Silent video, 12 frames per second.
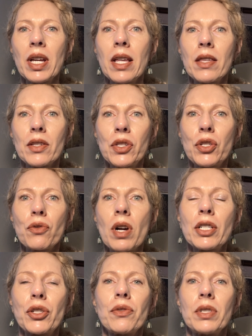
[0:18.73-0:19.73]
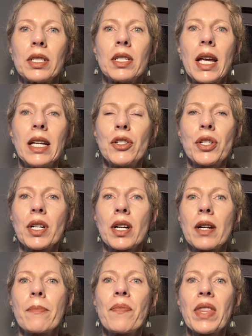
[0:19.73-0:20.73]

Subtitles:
the structural nature